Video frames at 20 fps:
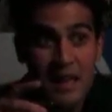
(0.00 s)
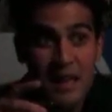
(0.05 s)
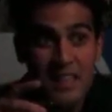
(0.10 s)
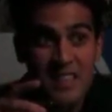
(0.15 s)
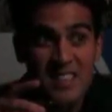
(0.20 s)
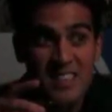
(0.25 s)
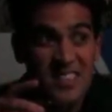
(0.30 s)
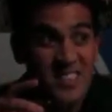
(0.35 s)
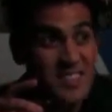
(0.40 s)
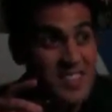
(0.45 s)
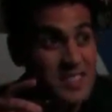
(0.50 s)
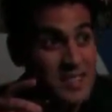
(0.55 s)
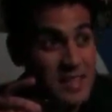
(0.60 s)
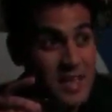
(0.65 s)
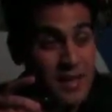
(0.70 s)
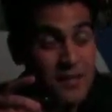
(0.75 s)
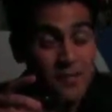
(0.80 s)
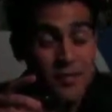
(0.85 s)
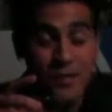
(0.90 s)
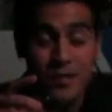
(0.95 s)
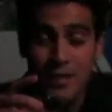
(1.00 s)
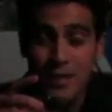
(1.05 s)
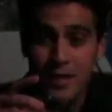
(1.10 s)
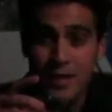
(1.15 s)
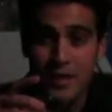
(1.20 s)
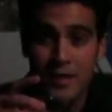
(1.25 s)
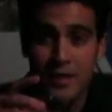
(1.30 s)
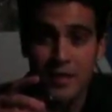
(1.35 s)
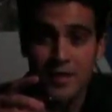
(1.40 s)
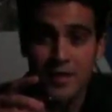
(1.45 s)
7
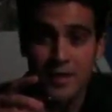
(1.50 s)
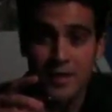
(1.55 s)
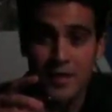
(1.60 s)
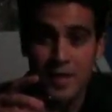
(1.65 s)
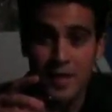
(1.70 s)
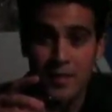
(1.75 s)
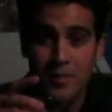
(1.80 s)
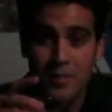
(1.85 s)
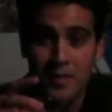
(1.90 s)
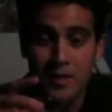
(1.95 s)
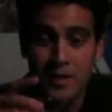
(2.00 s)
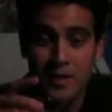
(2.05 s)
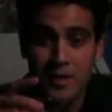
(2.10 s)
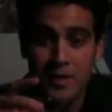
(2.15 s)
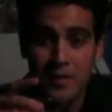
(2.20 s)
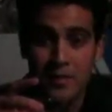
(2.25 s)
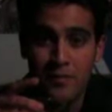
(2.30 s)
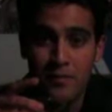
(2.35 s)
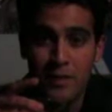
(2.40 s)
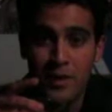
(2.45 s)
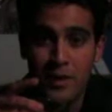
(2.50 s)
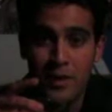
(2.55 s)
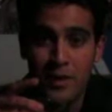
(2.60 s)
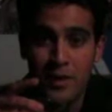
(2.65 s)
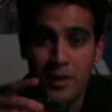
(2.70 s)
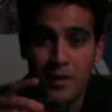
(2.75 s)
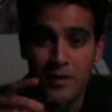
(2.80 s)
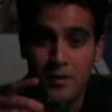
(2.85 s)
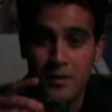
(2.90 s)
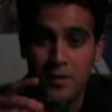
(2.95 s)
years, I believe,
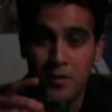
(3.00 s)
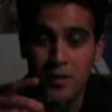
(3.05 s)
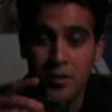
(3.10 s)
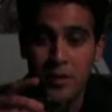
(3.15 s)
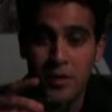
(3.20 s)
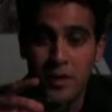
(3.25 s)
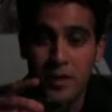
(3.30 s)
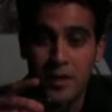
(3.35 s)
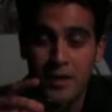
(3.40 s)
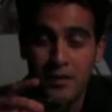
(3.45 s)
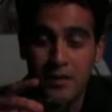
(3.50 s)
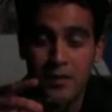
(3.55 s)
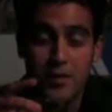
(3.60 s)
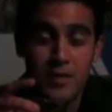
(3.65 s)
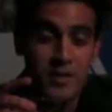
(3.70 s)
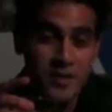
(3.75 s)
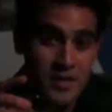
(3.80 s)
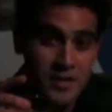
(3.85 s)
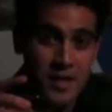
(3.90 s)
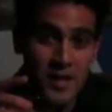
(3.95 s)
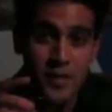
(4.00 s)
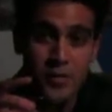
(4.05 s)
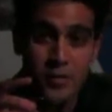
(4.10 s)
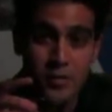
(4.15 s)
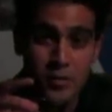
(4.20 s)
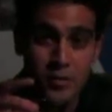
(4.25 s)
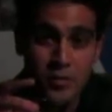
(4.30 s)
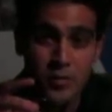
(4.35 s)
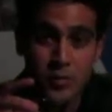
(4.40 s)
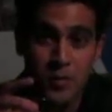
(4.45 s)
in Detroit. He's signed
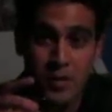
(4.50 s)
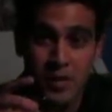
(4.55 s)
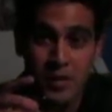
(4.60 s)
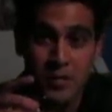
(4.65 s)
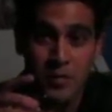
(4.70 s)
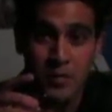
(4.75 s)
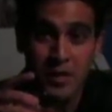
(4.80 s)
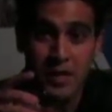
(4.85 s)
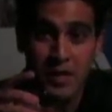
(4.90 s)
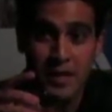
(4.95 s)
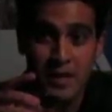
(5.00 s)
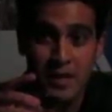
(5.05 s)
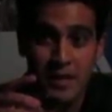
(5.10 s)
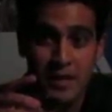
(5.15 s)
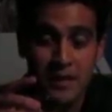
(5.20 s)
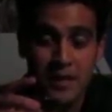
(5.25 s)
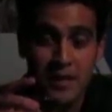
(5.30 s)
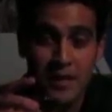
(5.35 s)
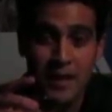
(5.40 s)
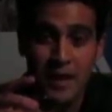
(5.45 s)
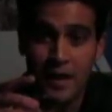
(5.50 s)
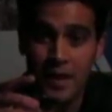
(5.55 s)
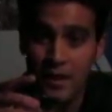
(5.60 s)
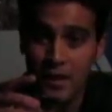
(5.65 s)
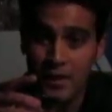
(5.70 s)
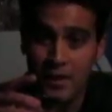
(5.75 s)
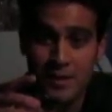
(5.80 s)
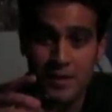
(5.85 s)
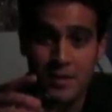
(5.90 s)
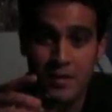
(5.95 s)
through 2020. And
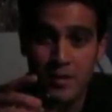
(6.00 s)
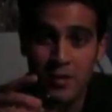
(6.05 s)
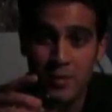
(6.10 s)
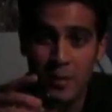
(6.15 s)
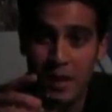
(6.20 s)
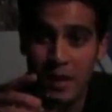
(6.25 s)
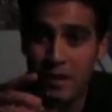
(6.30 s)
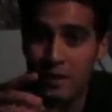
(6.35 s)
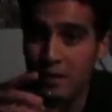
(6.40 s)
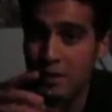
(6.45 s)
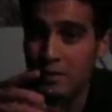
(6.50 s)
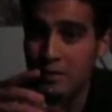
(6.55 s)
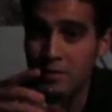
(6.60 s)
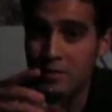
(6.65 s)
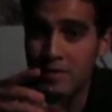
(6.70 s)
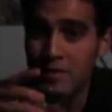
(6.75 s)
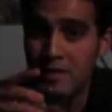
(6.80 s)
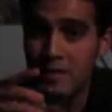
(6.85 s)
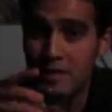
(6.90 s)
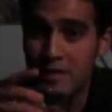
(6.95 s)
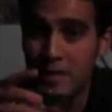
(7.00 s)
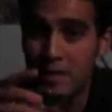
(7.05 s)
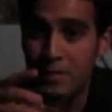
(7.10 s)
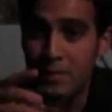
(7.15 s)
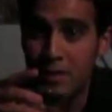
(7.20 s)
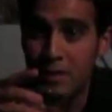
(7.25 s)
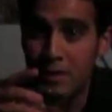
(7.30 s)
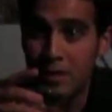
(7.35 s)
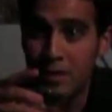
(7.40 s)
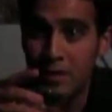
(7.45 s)
he's owed about $168
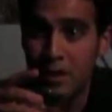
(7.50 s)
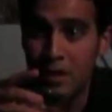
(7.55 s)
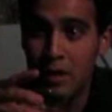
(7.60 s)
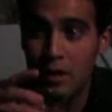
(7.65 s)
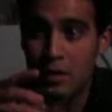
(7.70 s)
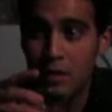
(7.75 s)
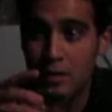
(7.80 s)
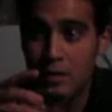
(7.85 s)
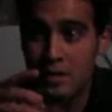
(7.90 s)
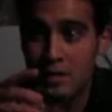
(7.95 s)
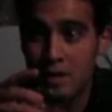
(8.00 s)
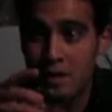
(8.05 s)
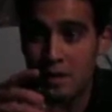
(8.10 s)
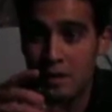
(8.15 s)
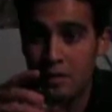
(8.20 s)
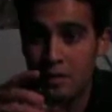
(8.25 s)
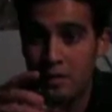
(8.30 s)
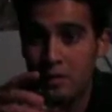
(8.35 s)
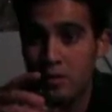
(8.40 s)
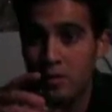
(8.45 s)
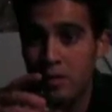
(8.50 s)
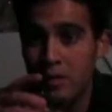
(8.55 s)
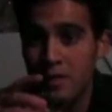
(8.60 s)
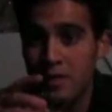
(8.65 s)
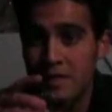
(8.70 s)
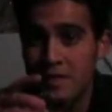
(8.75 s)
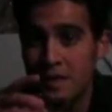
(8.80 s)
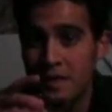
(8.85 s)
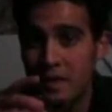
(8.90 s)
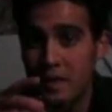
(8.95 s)
million. I know Detroit
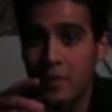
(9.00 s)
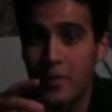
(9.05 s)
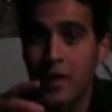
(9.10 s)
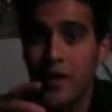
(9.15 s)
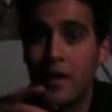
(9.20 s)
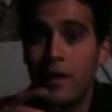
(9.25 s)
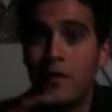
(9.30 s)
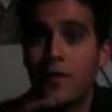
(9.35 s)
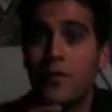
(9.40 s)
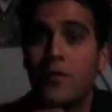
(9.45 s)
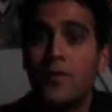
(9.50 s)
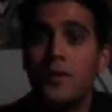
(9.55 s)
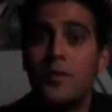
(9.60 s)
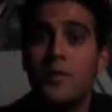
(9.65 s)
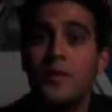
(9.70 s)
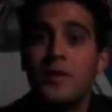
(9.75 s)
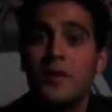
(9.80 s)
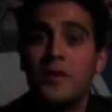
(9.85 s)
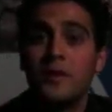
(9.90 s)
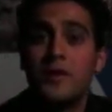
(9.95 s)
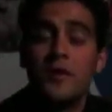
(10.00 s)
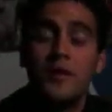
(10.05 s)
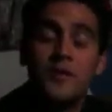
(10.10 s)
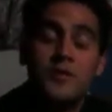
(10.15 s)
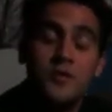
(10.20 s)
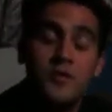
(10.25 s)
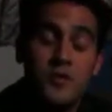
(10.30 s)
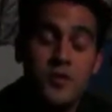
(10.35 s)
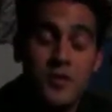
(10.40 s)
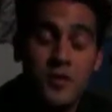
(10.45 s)
sent about $30 million or
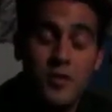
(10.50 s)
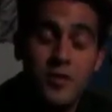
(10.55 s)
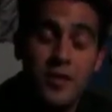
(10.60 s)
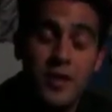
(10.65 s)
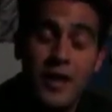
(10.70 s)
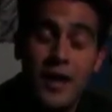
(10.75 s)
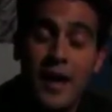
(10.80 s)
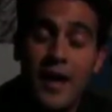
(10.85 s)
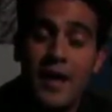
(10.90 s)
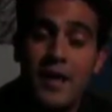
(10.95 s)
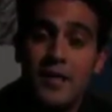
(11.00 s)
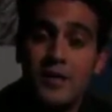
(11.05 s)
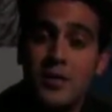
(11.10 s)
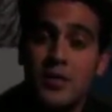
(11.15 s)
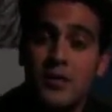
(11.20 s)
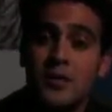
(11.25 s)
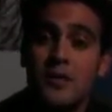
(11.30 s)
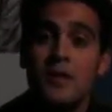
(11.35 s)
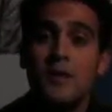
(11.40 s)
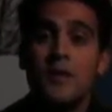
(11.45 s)
so in cash